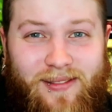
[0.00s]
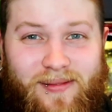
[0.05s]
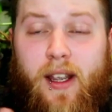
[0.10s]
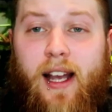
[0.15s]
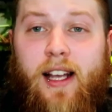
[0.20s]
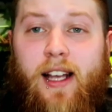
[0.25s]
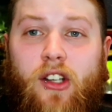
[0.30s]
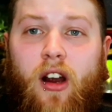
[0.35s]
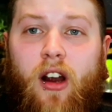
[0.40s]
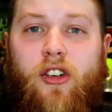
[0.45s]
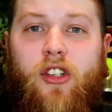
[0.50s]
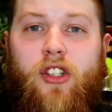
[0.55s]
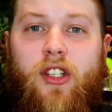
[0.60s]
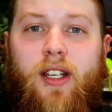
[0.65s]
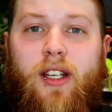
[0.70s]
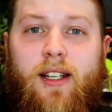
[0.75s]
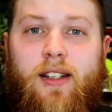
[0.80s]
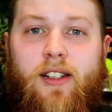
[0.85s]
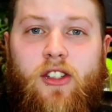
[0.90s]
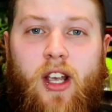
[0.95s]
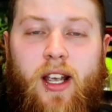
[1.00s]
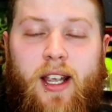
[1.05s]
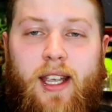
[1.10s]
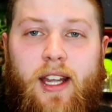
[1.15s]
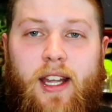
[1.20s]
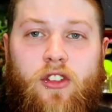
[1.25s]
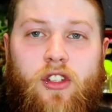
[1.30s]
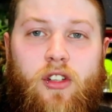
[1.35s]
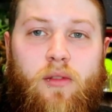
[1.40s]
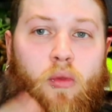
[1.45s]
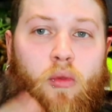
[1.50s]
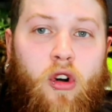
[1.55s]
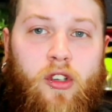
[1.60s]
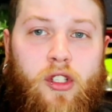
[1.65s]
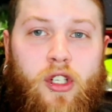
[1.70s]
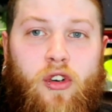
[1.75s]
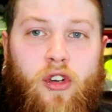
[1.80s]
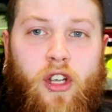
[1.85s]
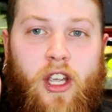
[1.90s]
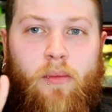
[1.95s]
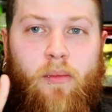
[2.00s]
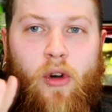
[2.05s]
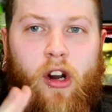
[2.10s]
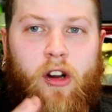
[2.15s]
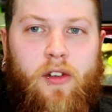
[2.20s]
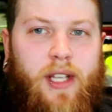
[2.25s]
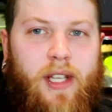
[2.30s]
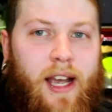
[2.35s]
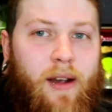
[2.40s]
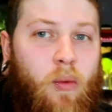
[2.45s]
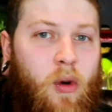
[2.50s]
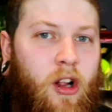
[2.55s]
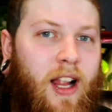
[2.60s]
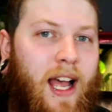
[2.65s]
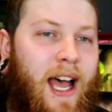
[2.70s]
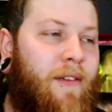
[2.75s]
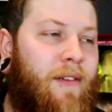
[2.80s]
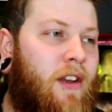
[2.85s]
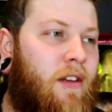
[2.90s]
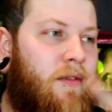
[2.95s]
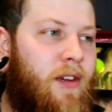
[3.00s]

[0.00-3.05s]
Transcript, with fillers: If are interested in checking out some more Tokay morphs, I will have a